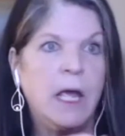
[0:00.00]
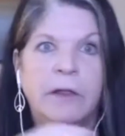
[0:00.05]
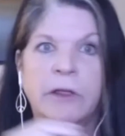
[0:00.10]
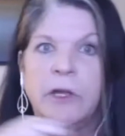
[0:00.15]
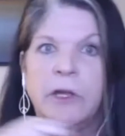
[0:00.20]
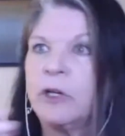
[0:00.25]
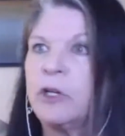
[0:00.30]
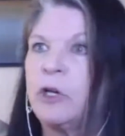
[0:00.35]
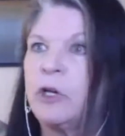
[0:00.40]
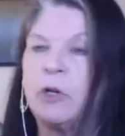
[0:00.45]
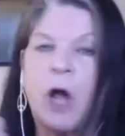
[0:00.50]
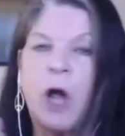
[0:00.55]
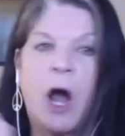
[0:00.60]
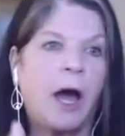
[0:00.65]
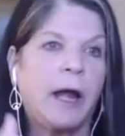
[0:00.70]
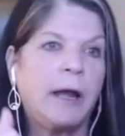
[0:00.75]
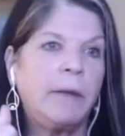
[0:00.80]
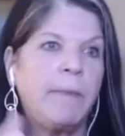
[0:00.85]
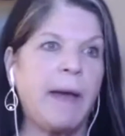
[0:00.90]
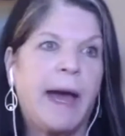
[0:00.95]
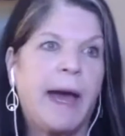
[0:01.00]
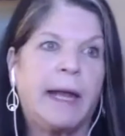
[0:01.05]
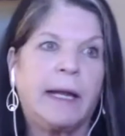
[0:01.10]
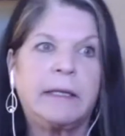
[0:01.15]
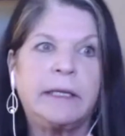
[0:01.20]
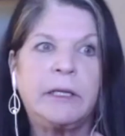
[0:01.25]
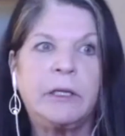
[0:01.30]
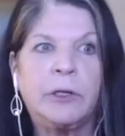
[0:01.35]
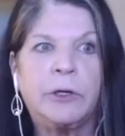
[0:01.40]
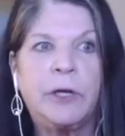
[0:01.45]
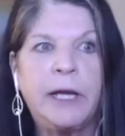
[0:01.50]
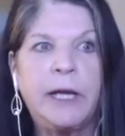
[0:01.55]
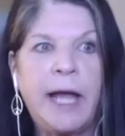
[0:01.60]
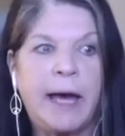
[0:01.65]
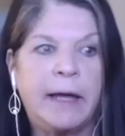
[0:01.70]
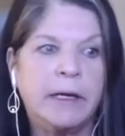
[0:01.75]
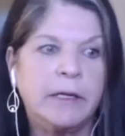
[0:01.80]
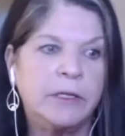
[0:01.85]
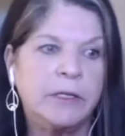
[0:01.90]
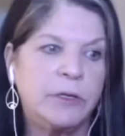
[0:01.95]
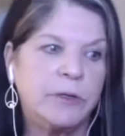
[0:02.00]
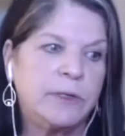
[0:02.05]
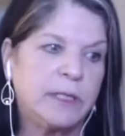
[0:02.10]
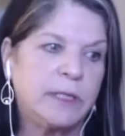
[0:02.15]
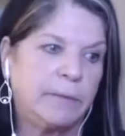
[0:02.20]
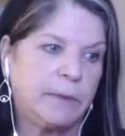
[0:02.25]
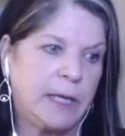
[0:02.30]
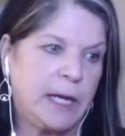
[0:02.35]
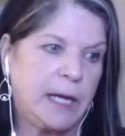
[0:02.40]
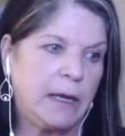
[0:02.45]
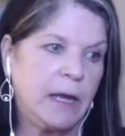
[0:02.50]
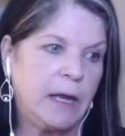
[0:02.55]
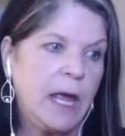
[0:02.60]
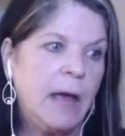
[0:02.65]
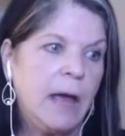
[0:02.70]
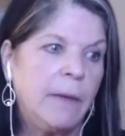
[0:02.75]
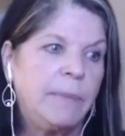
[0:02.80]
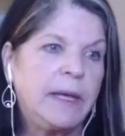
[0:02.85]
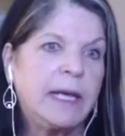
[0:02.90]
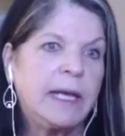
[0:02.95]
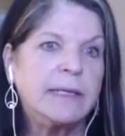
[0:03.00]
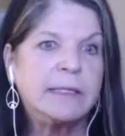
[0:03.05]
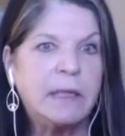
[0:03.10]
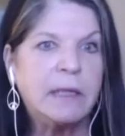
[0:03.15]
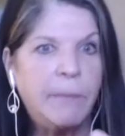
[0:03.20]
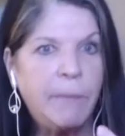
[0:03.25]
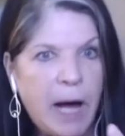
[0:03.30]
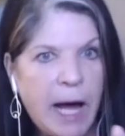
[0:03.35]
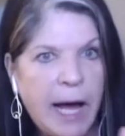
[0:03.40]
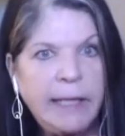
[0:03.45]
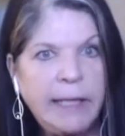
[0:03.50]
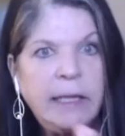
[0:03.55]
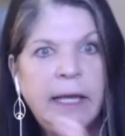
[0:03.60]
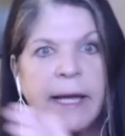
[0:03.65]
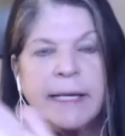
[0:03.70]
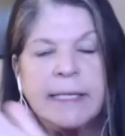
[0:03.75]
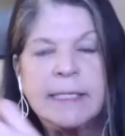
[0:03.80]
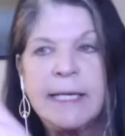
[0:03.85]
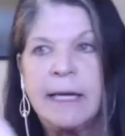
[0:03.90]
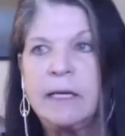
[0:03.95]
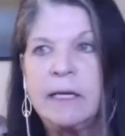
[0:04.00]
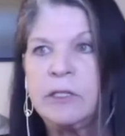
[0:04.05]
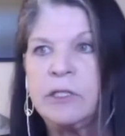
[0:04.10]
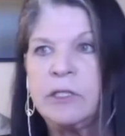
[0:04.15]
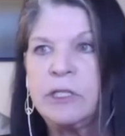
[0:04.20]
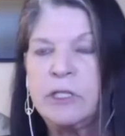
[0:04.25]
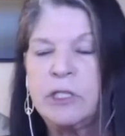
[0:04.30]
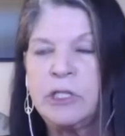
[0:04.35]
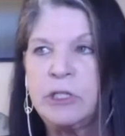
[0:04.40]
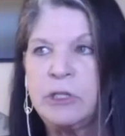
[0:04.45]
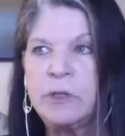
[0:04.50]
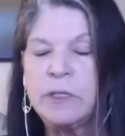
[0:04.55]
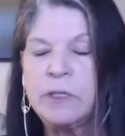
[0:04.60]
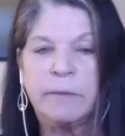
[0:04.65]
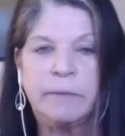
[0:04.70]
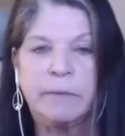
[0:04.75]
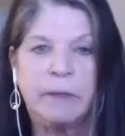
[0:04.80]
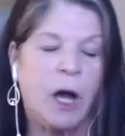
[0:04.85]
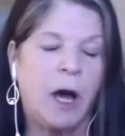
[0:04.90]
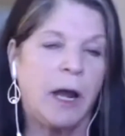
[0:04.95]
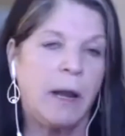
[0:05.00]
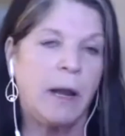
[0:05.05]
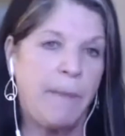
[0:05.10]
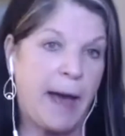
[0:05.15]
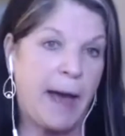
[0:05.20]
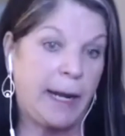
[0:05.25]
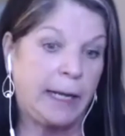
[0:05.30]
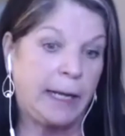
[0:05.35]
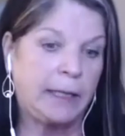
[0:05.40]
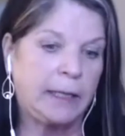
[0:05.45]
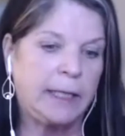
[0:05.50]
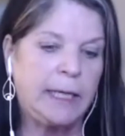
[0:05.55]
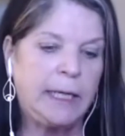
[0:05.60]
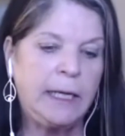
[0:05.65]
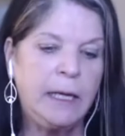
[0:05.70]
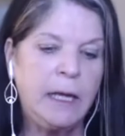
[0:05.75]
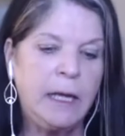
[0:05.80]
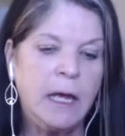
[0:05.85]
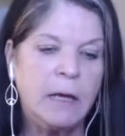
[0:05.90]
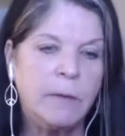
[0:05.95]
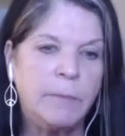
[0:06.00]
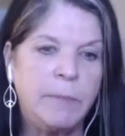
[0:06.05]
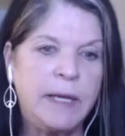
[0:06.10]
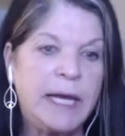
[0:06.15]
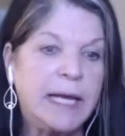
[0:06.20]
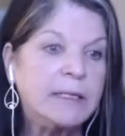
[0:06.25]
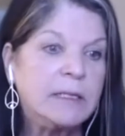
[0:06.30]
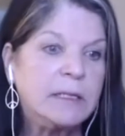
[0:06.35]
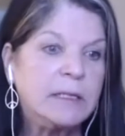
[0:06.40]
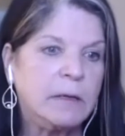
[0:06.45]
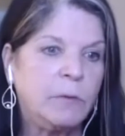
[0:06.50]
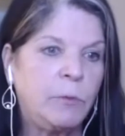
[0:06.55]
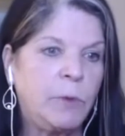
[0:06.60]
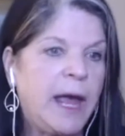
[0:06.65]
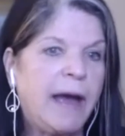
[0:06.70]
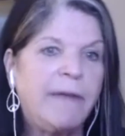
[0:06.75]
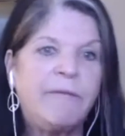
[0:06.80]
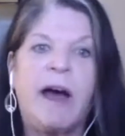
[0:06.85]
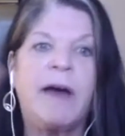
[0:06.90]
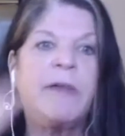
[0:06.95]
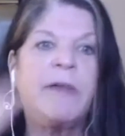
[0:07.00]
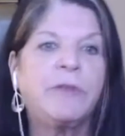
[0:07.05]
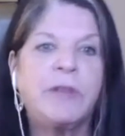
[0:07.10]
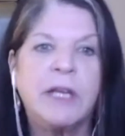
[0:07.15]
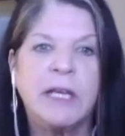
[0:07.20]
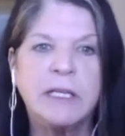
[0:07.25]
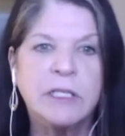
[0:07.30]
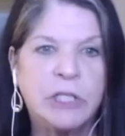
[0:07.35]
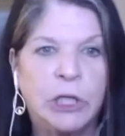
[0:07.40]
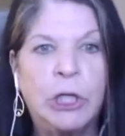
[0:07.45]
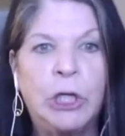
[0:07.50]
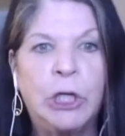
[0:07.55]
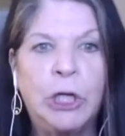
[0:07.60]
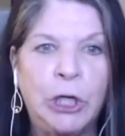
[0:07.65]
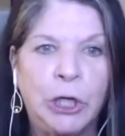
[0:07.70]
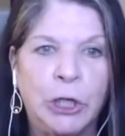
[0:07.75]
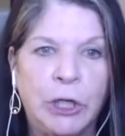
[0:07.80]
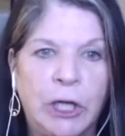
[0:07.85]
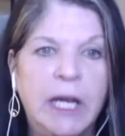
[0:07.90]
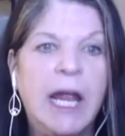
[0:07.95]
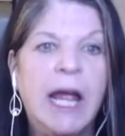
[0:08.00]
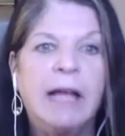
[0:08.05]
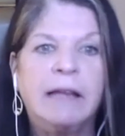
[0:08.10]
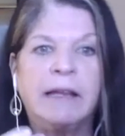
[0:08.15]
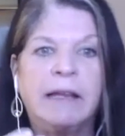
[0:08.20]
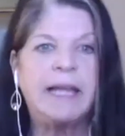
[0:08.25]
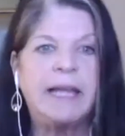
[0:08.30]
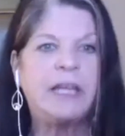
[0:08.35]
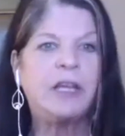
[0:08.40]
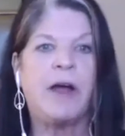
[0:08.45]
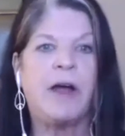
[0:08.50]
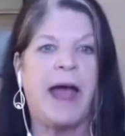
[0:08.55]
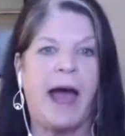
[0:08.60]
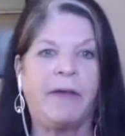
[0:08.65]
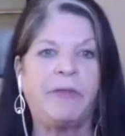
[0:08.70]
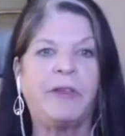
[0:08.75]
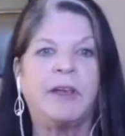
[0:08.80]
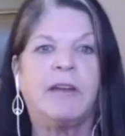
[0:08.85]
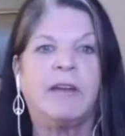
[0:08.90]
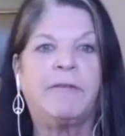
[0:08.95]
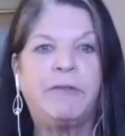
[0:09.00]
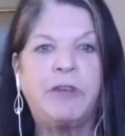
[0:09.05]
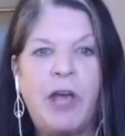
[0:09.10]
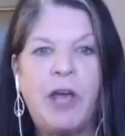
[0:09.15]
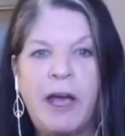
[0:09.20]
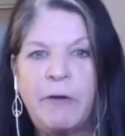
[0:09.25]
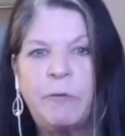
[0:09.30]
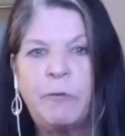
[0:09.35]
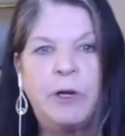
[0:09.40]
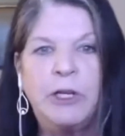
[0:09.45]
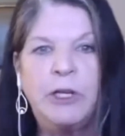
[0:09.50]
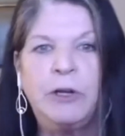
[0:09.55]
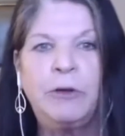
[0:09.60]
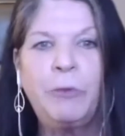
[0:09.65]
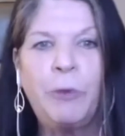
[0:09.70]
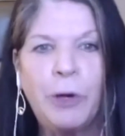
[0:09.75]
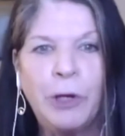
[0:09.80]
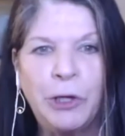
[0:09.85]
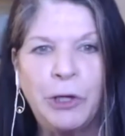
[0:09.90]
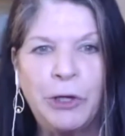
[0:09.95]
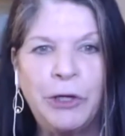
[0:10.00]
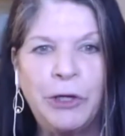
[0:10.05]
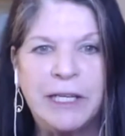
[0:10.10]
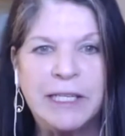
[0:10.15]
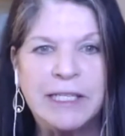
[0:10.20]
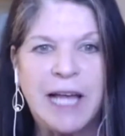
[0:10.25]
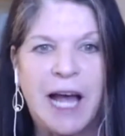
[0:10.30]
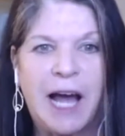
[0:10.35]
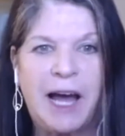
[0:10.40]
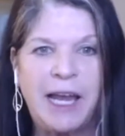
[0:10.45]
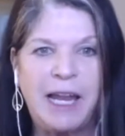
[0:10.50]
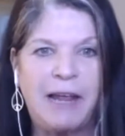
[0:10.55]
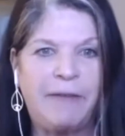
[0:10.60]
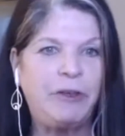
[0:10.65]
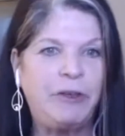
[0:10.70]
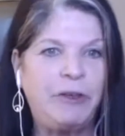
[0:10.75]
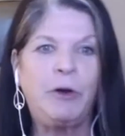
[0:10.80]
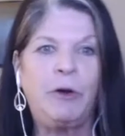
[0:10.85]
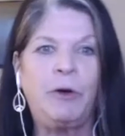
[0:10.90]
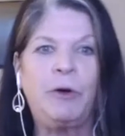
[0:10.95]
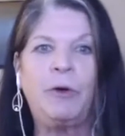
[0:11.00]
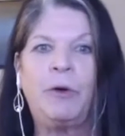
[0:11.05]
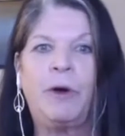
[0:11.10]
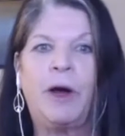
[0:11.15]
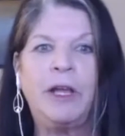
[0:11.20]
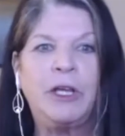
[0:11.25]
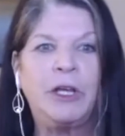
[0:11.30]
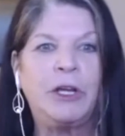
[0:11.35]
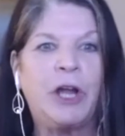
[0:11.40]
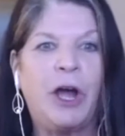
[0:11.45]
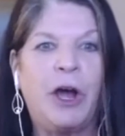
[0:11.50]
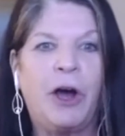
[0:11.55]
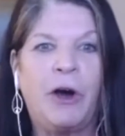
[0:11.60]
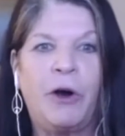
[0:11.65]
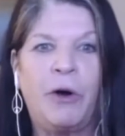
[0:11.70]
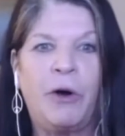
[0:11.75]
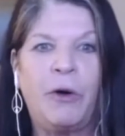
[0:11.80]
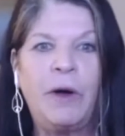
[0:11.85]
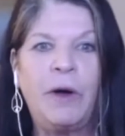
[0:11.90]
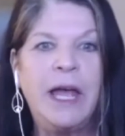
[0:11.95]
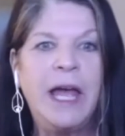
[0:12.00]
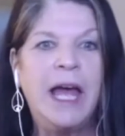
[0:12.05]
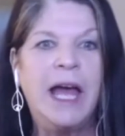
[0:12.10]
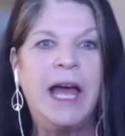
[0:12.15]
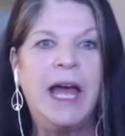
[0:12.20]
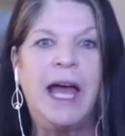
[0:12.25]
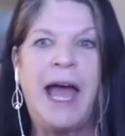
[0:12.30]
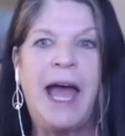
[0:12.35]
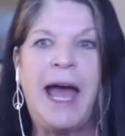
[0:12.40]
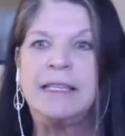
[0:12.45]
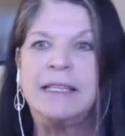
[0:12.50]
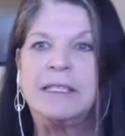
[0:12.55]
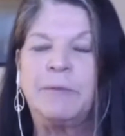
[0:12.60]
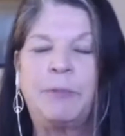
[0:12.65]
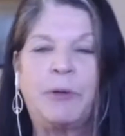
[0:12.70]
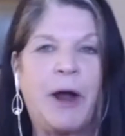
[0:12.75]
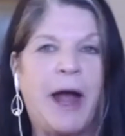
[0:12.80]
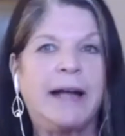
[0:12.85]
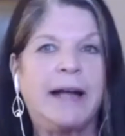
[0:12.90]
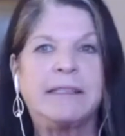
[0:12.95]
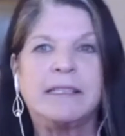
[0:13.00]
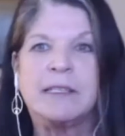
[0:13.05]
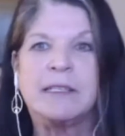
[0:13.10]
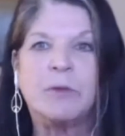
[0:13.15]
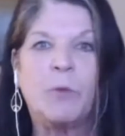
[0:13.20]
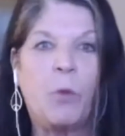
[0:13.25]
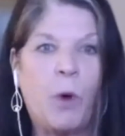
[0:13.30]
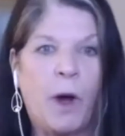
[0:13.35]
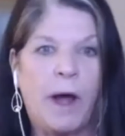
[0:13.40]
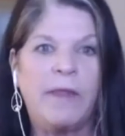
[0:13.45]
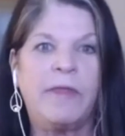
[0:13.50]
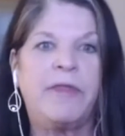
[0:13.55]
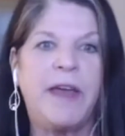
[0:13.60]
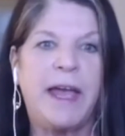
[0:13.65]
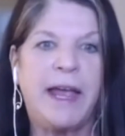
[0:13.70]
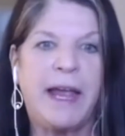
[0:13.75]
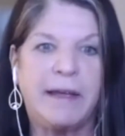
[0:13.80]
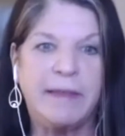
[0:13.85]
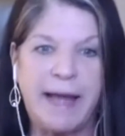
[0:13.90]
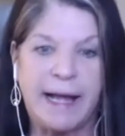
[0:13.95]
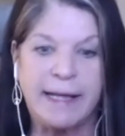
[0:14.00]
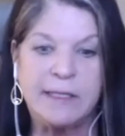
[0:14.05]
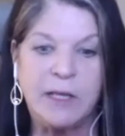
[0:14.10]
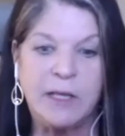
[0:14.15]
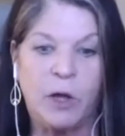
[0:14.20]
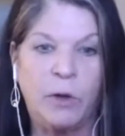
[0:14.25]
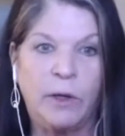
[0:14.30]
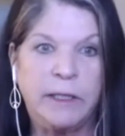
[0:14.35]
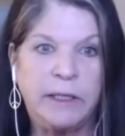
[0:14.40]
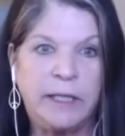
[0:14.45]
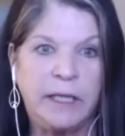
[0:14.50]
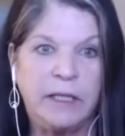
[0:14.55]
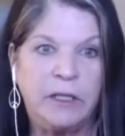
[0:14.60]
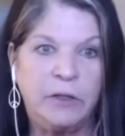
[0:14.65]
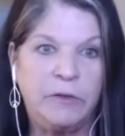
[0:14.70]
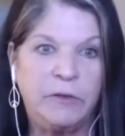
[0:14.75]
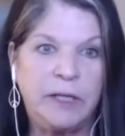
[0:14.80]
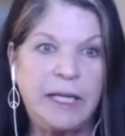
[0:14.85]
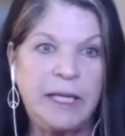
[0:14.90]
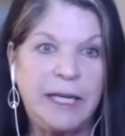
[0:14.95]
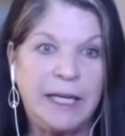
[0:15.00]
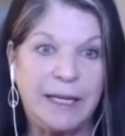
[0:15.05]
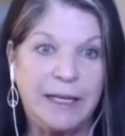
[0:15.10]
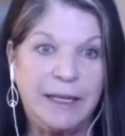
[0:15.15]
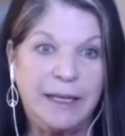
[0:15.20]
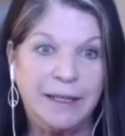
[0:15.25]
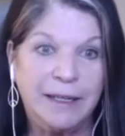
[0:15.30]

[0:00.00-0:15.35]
They're automatically learning how to do something, because the mind likes how to do something automatically, because we have other things to learn. Like your athlete, when you were learning, Scott, if you had to practice one thing and that's the only thing you did,